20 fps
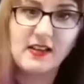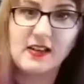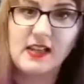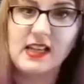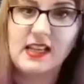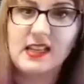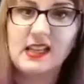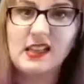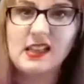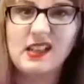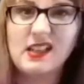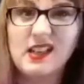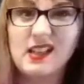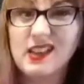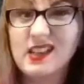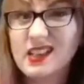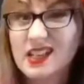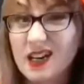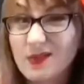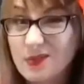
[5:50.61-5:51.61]
don't like the look
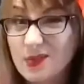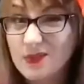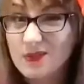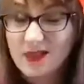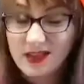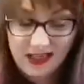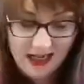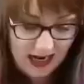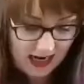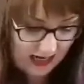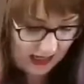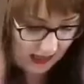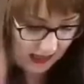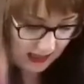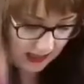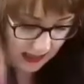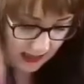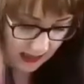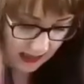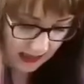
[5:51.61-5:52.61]
of the top of my
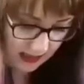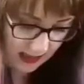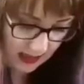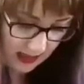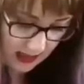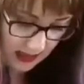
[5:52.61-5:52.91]
island